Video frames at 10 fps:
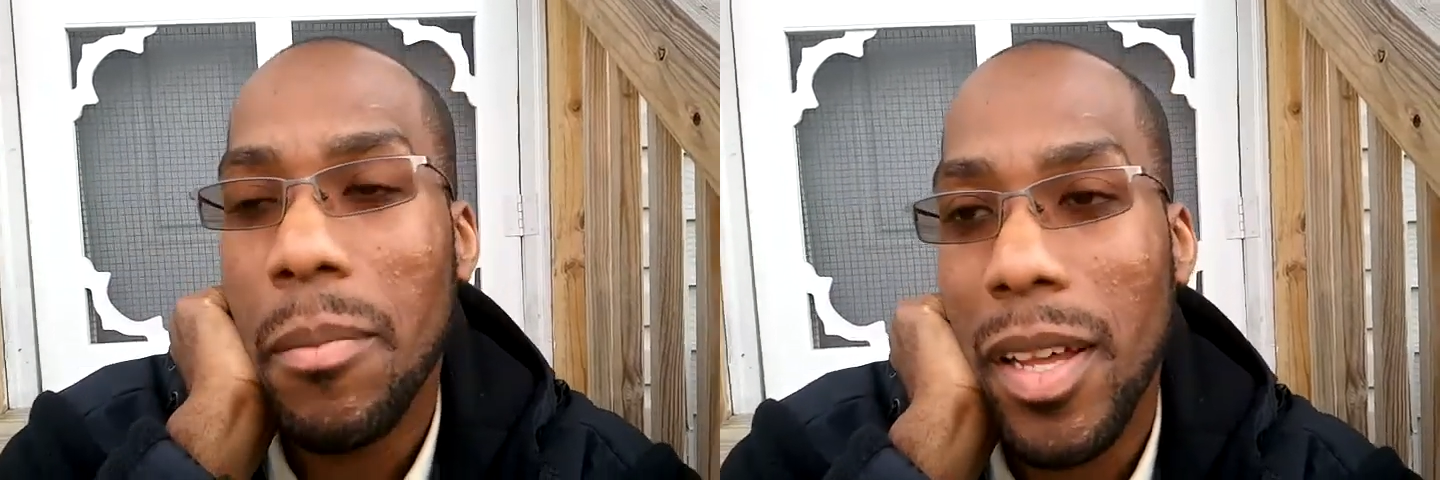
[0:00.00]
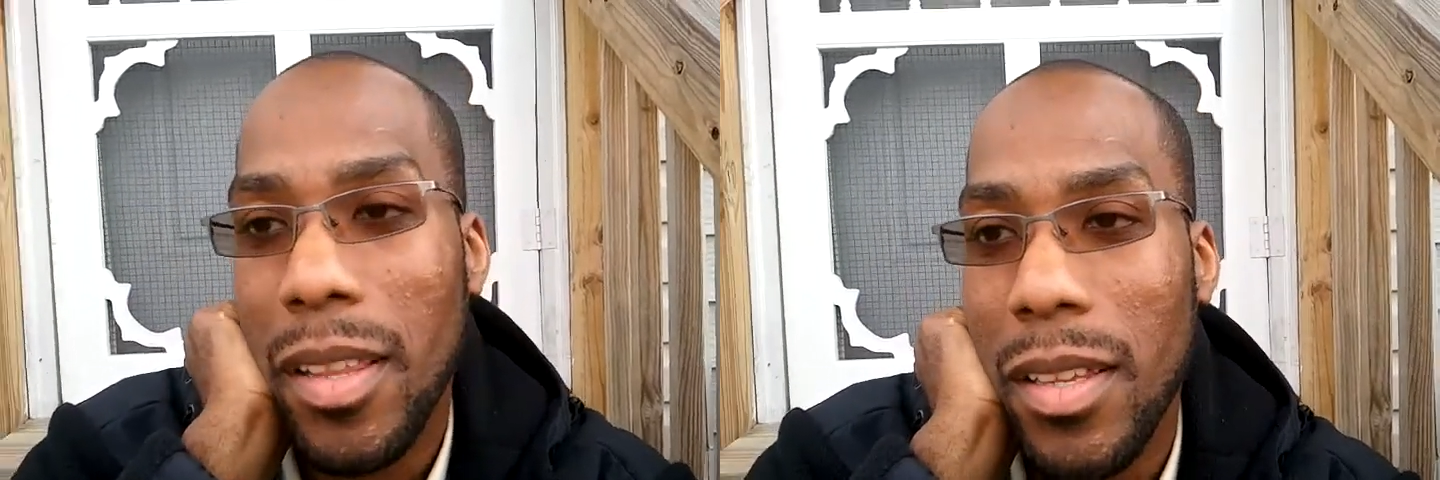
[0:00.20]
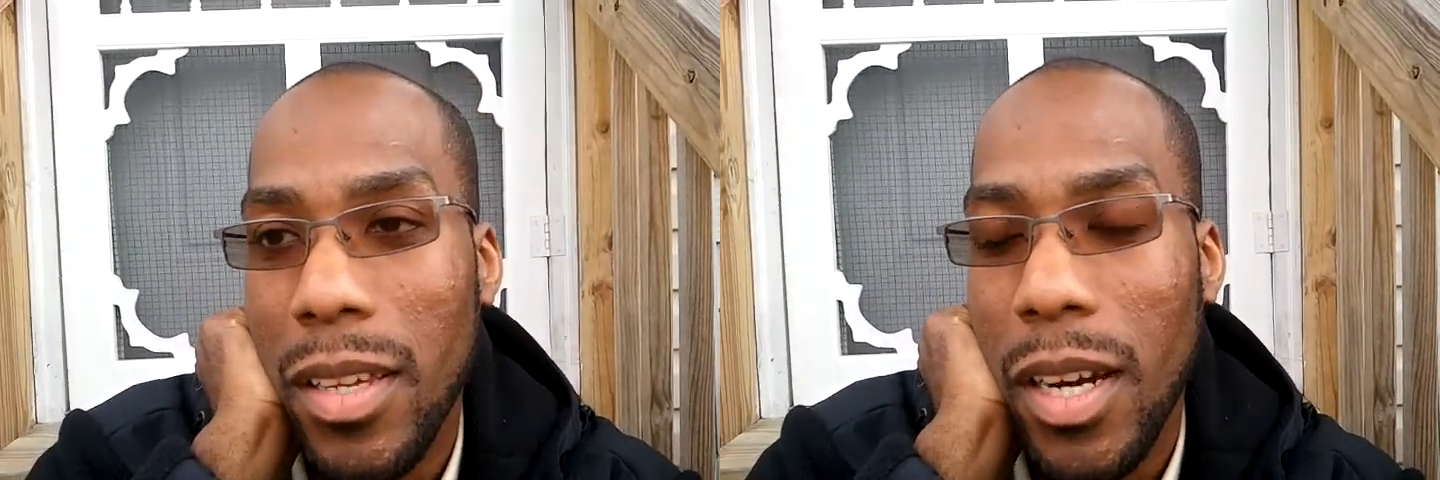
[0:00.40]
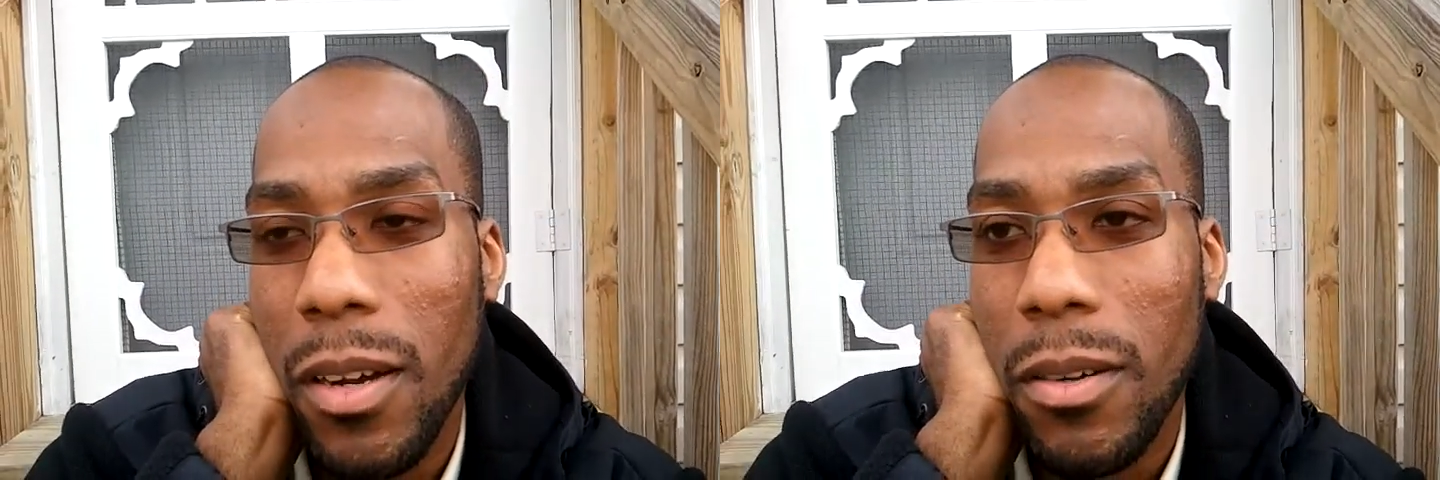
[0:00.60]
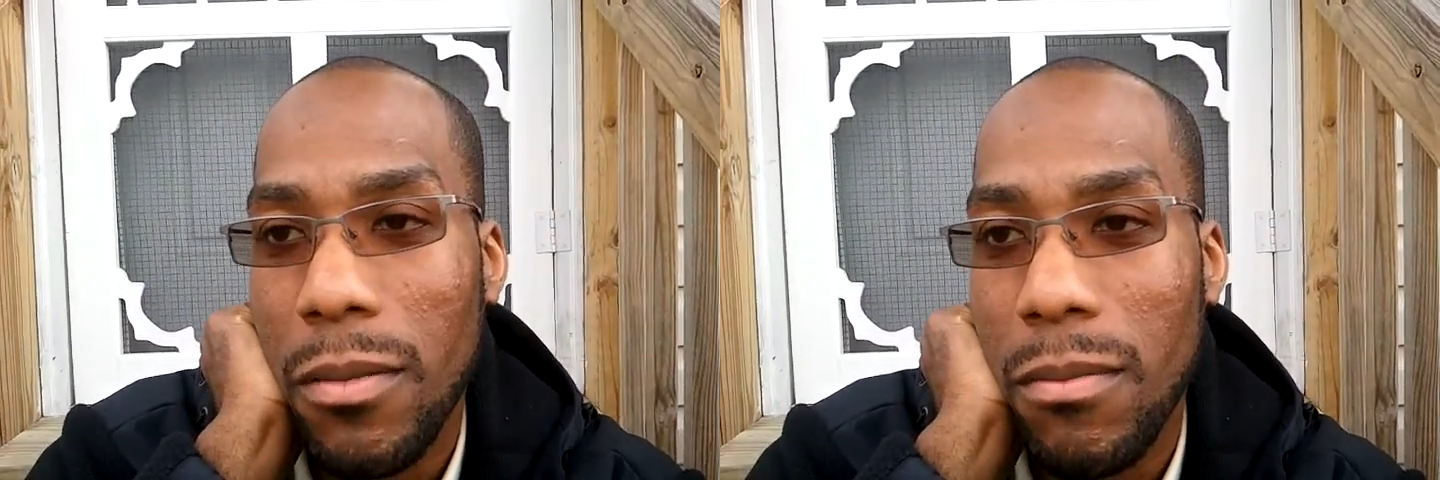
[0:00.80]
but you
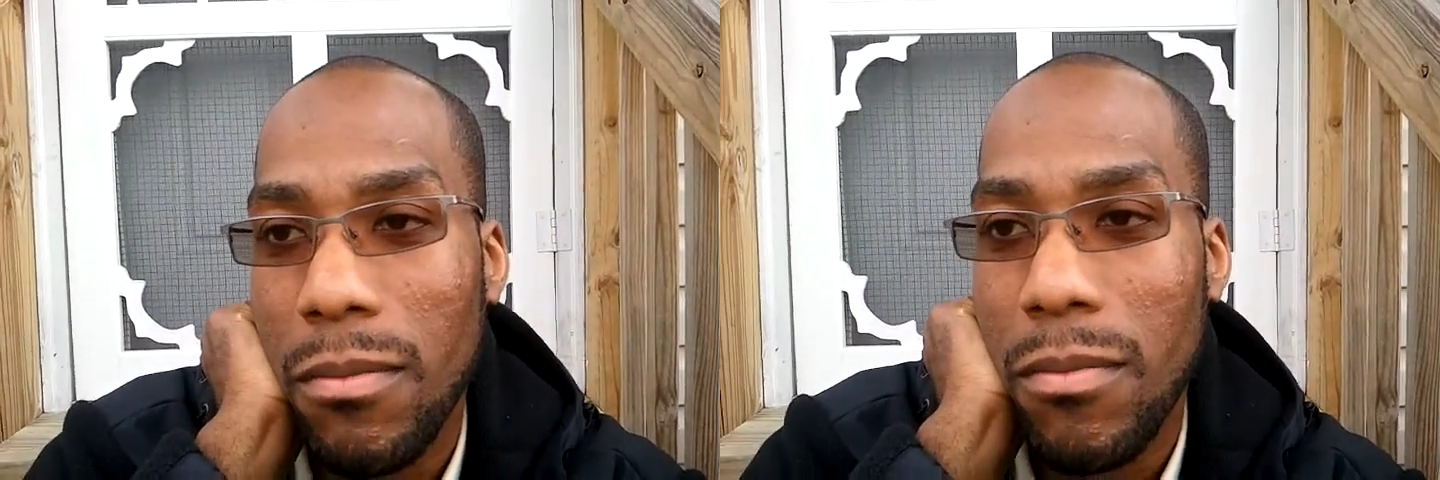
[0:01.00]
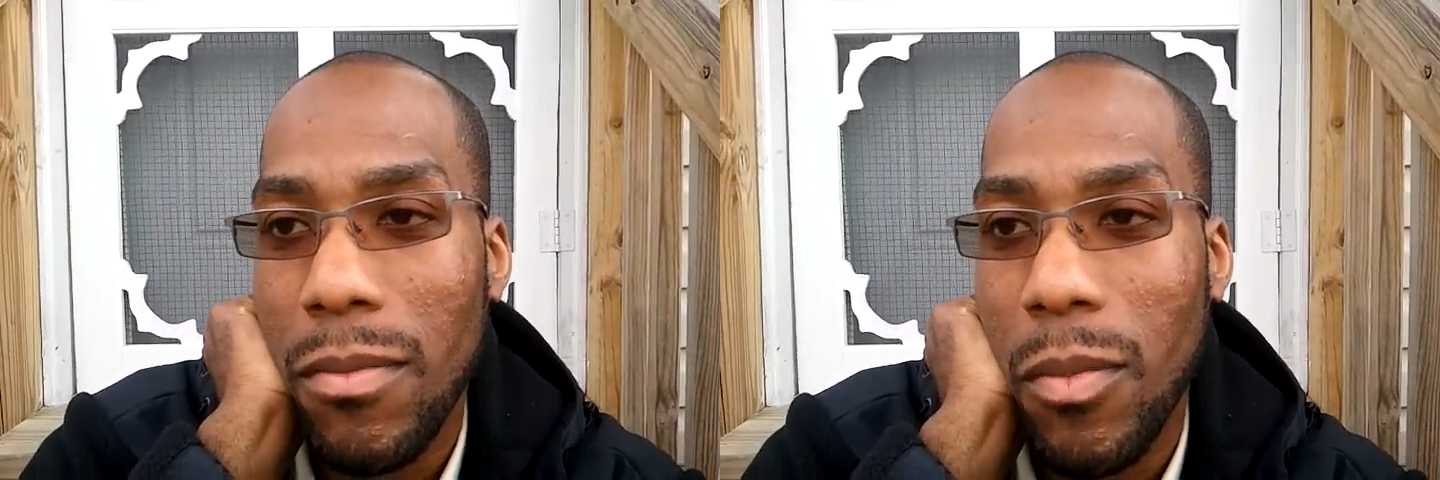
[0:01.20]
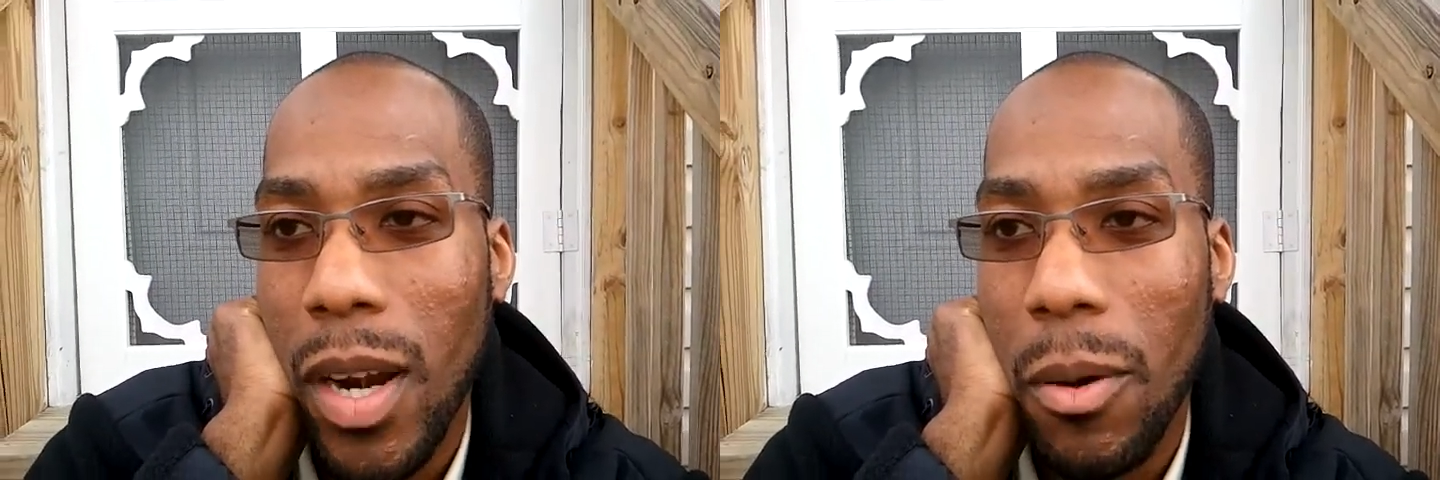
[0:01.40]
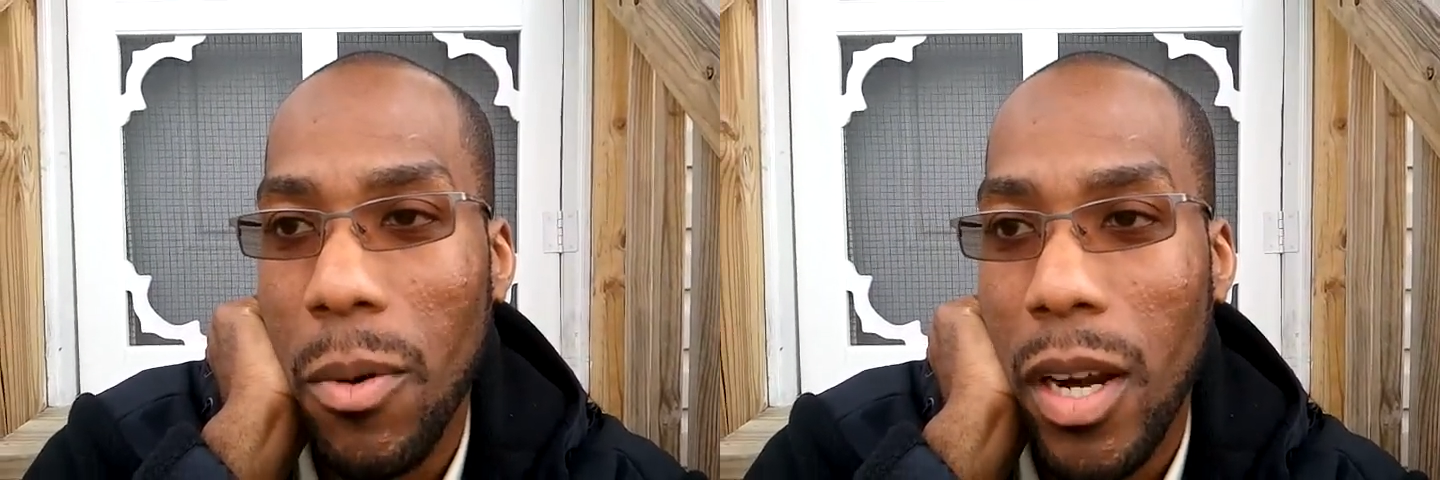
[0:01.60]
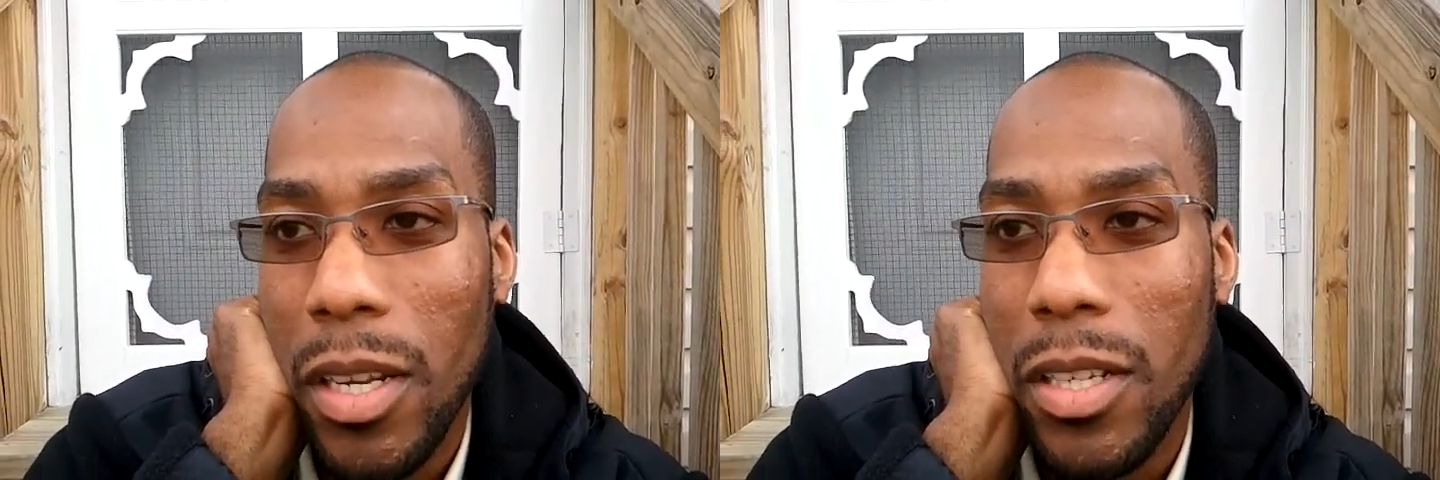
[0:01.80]
know, what I wanted